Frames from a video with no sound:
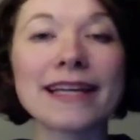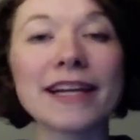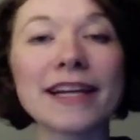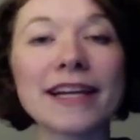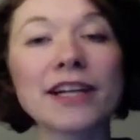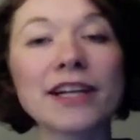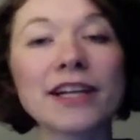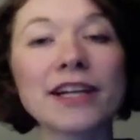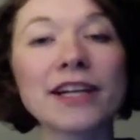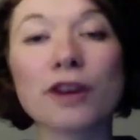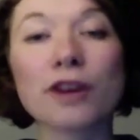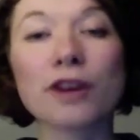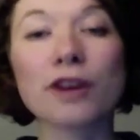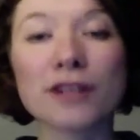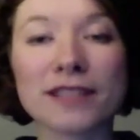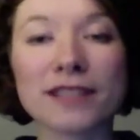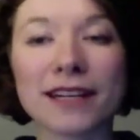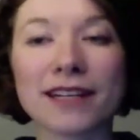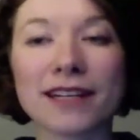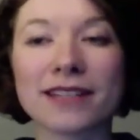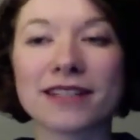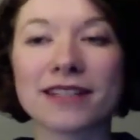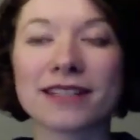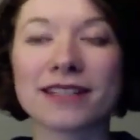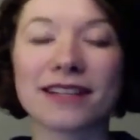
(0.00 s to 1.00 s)
design
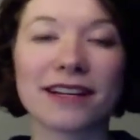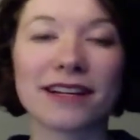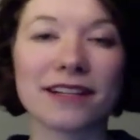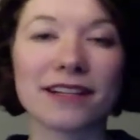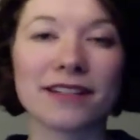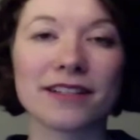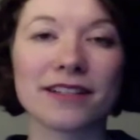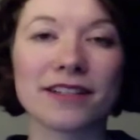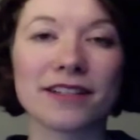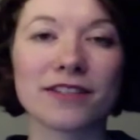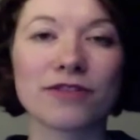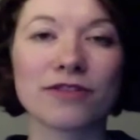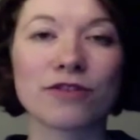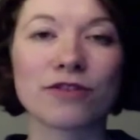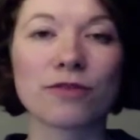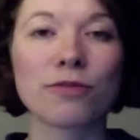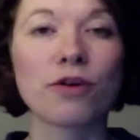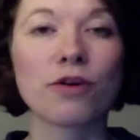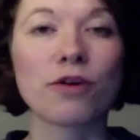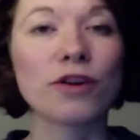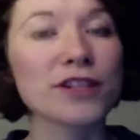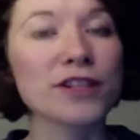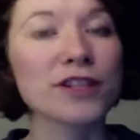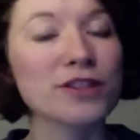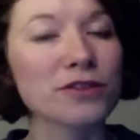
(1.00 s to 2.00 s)
the box
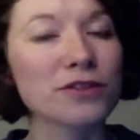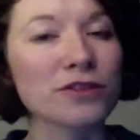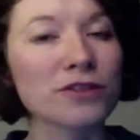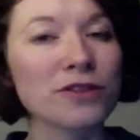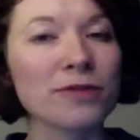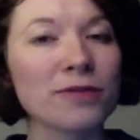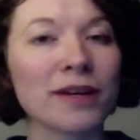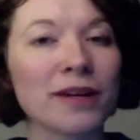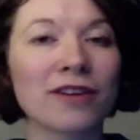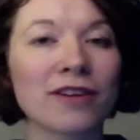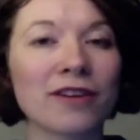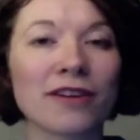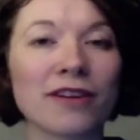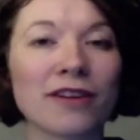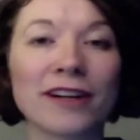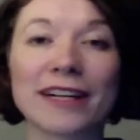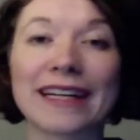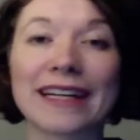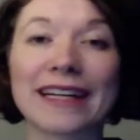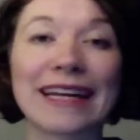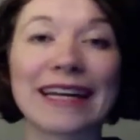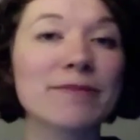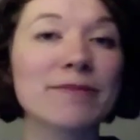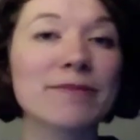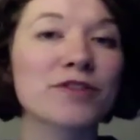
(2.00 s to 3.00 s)
exercises or body
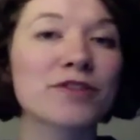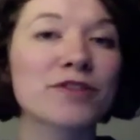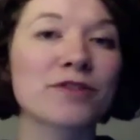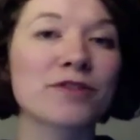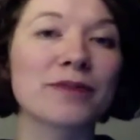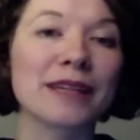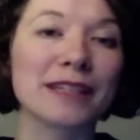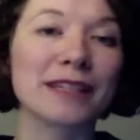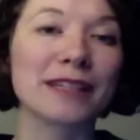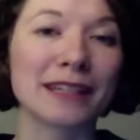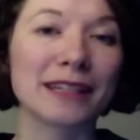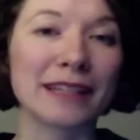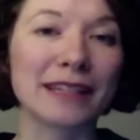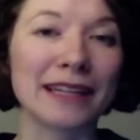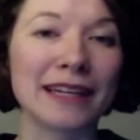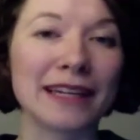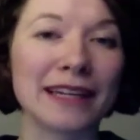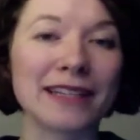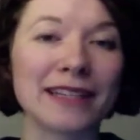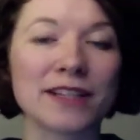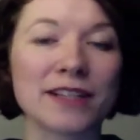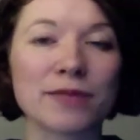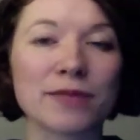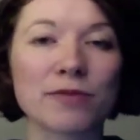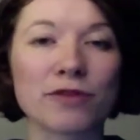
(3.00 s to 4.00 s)
storming or the game storming
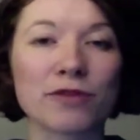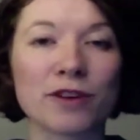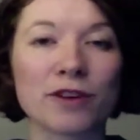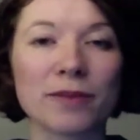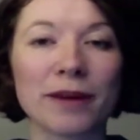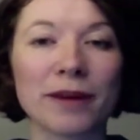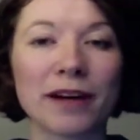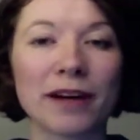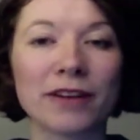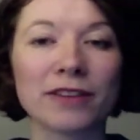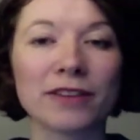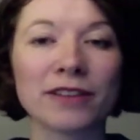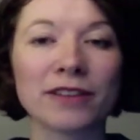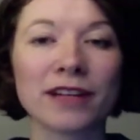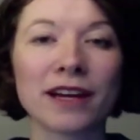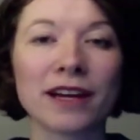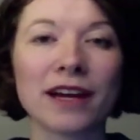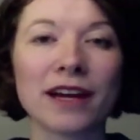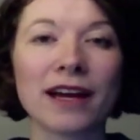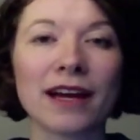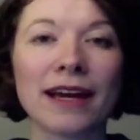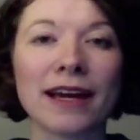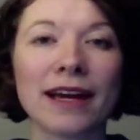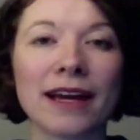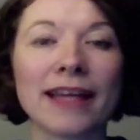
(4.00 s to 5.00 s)
techniques. It's more about
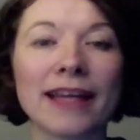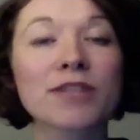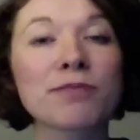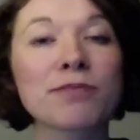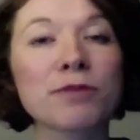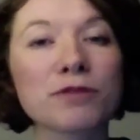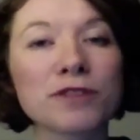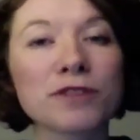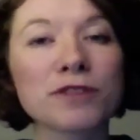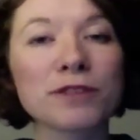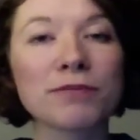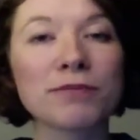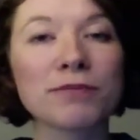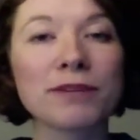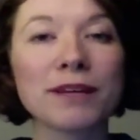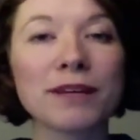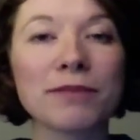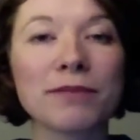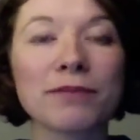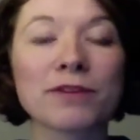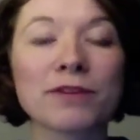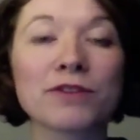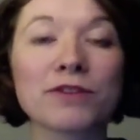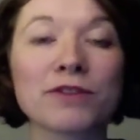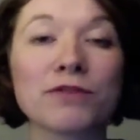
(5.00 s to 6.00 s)
exposing
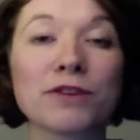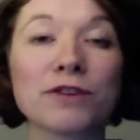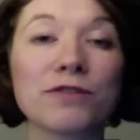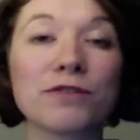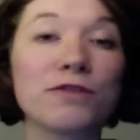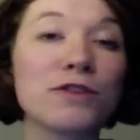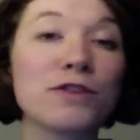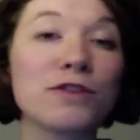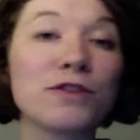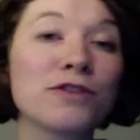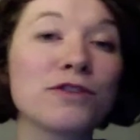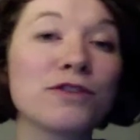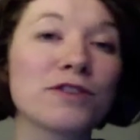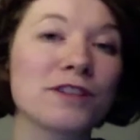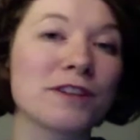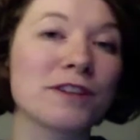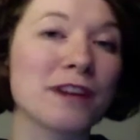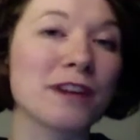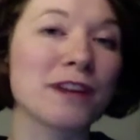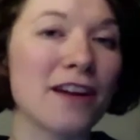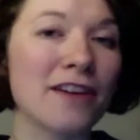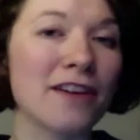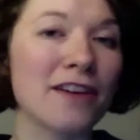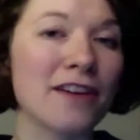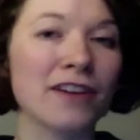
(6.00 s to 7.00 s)
people to a future
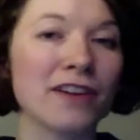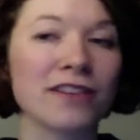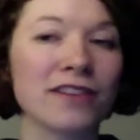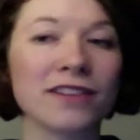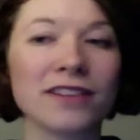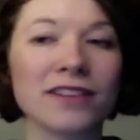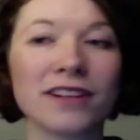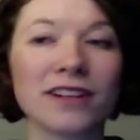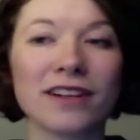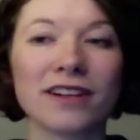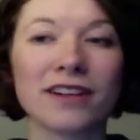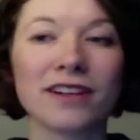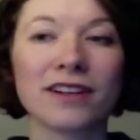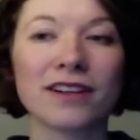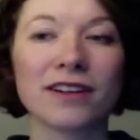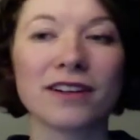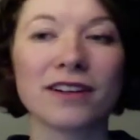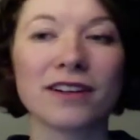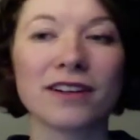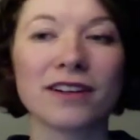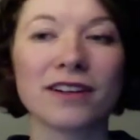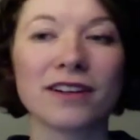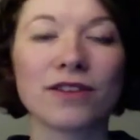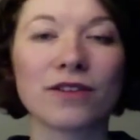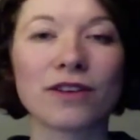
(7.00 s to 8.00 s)
scenario
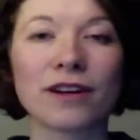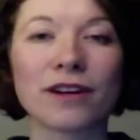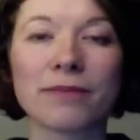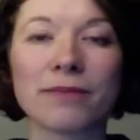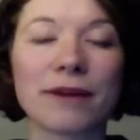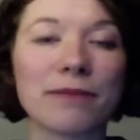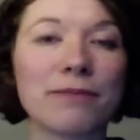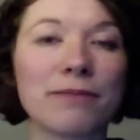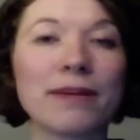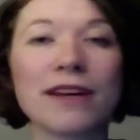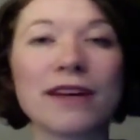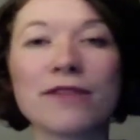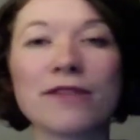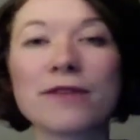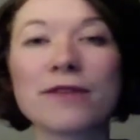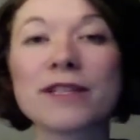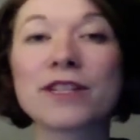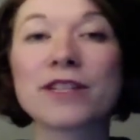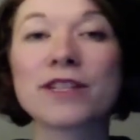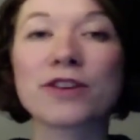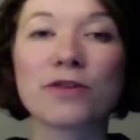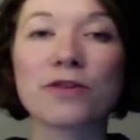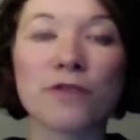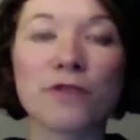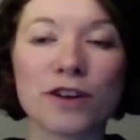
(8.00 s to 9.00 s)
or a big
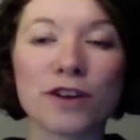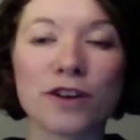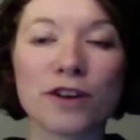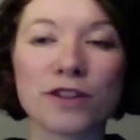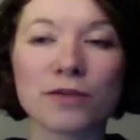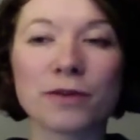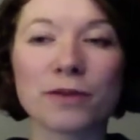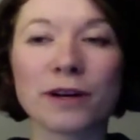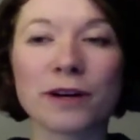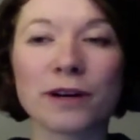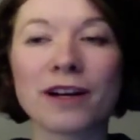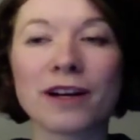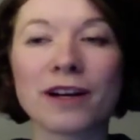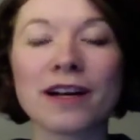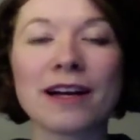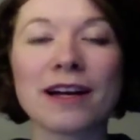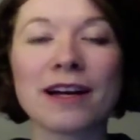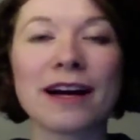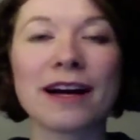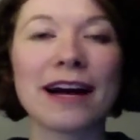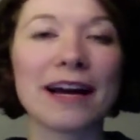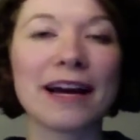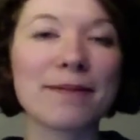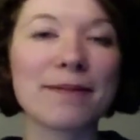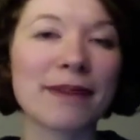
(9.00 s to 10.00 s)
Wizard of Oz
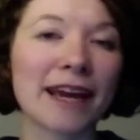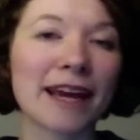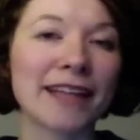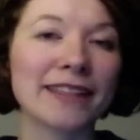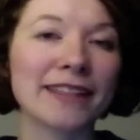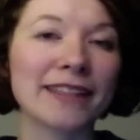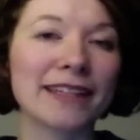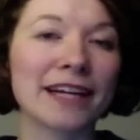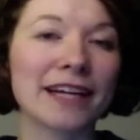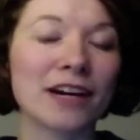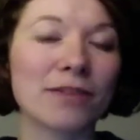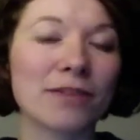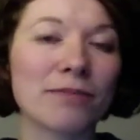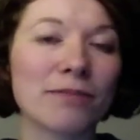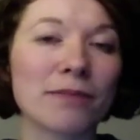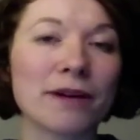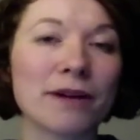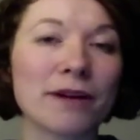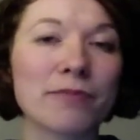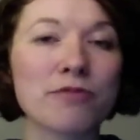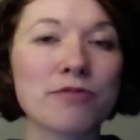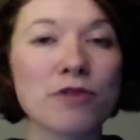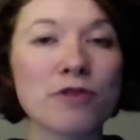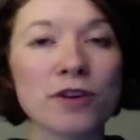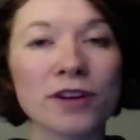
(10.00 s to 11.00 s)
where I'm acting out
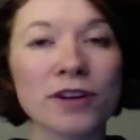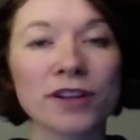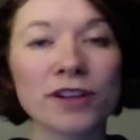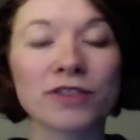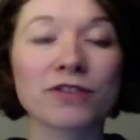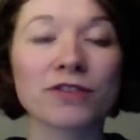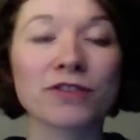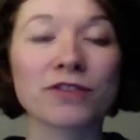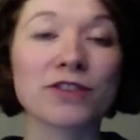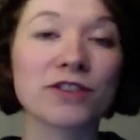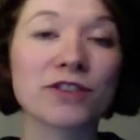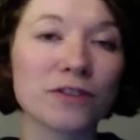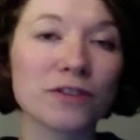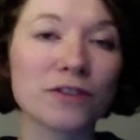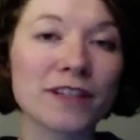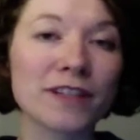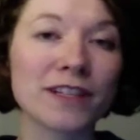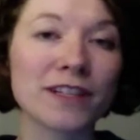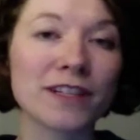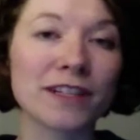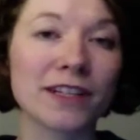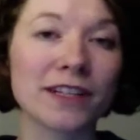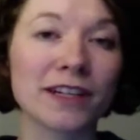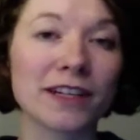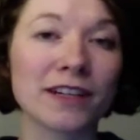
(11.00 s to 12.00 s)
my product or
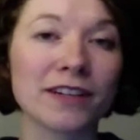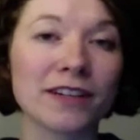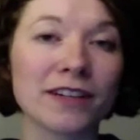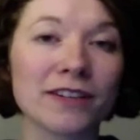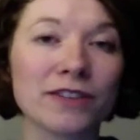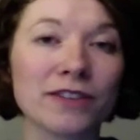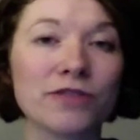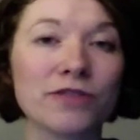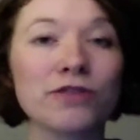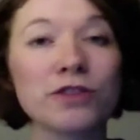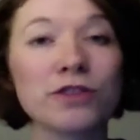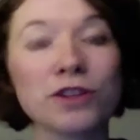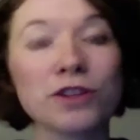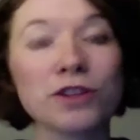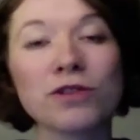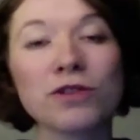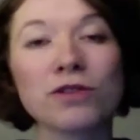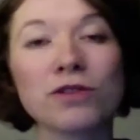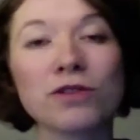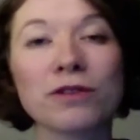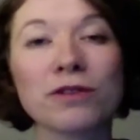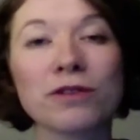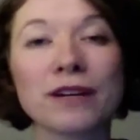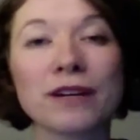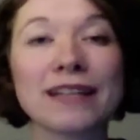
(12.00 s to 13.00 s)
service idea to
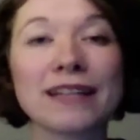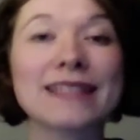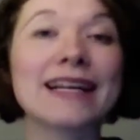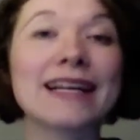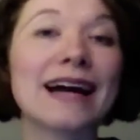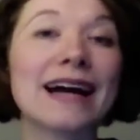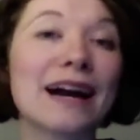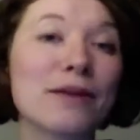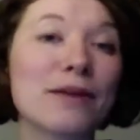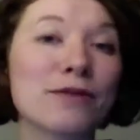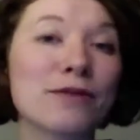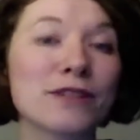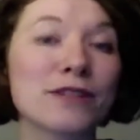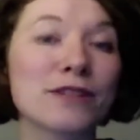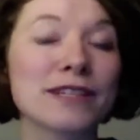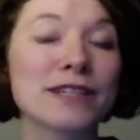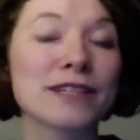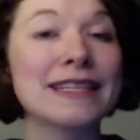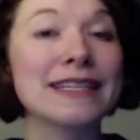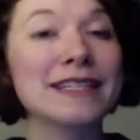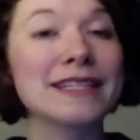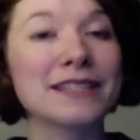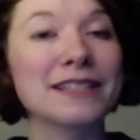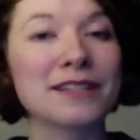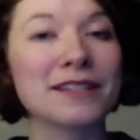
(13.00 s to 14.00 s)
you as I was a
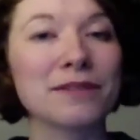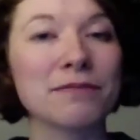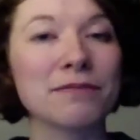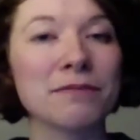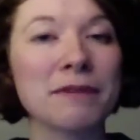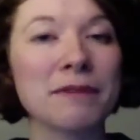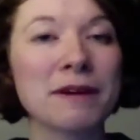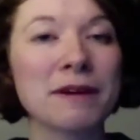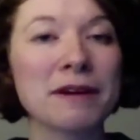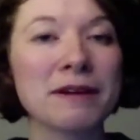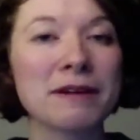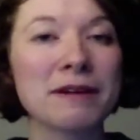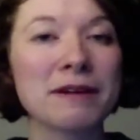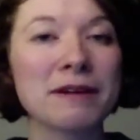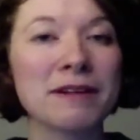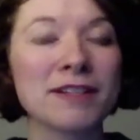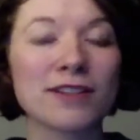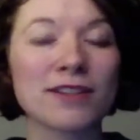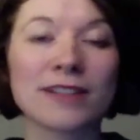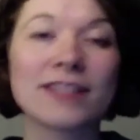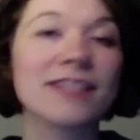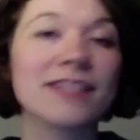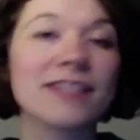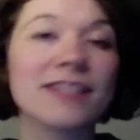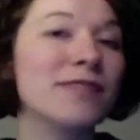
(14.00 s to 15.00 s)
system.
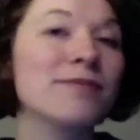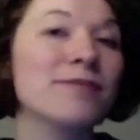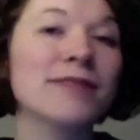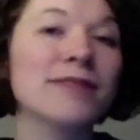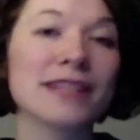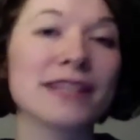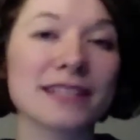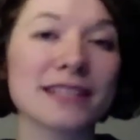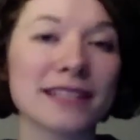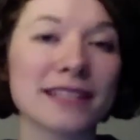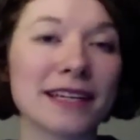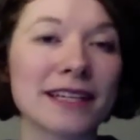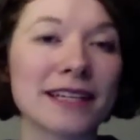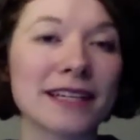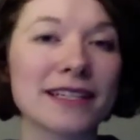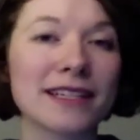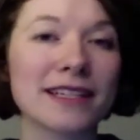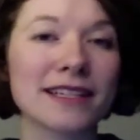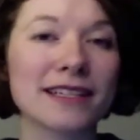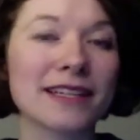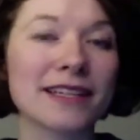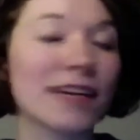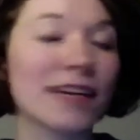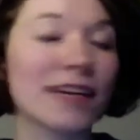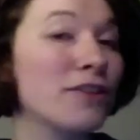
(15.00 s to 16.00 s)
So the system doesn't
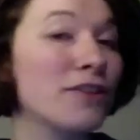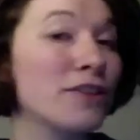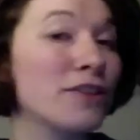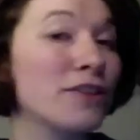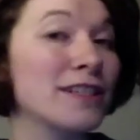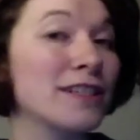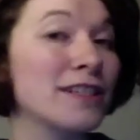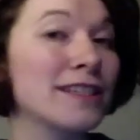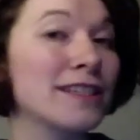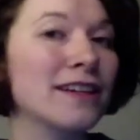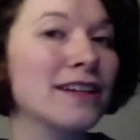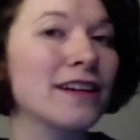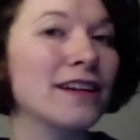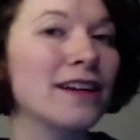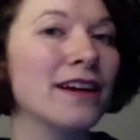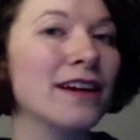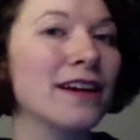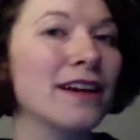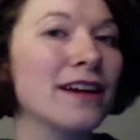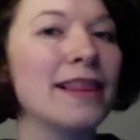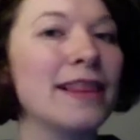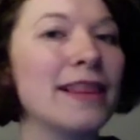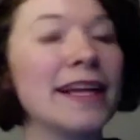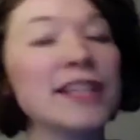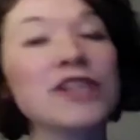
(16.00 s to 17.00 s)
exist. I could just
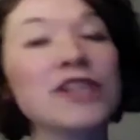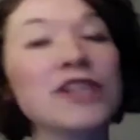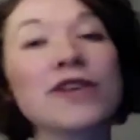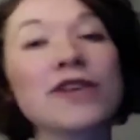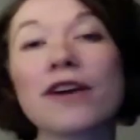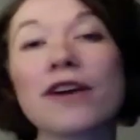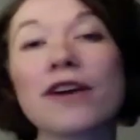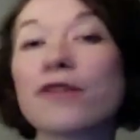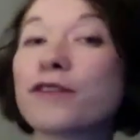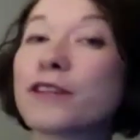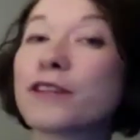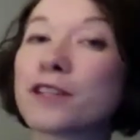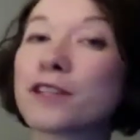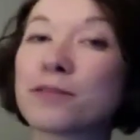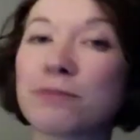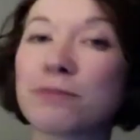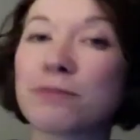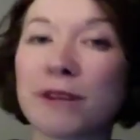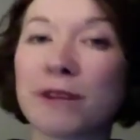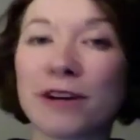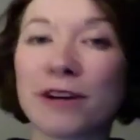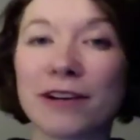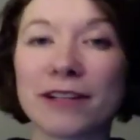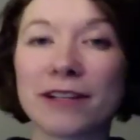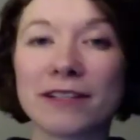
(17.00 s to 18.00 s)
let you have the
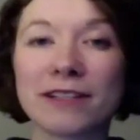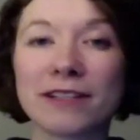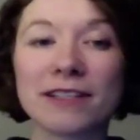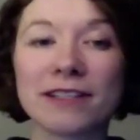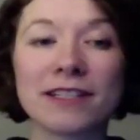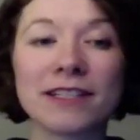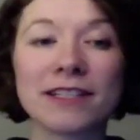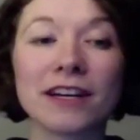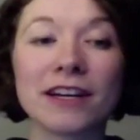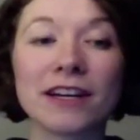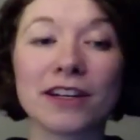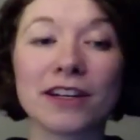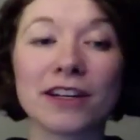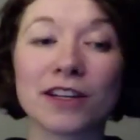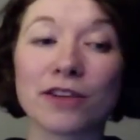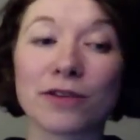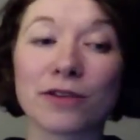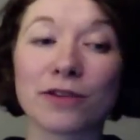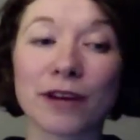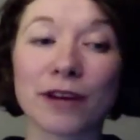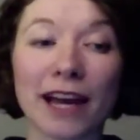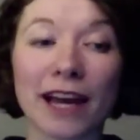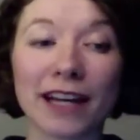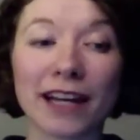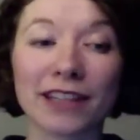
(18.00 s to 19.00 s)
experience and see how you
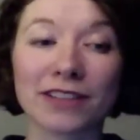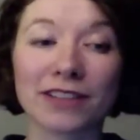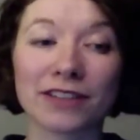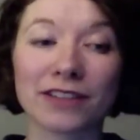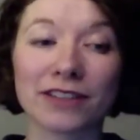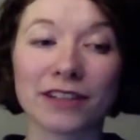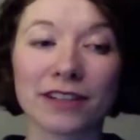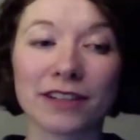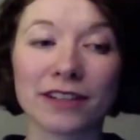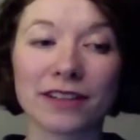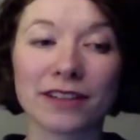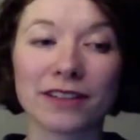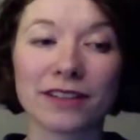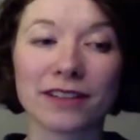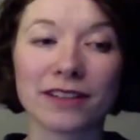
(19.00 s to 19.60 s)
reacted.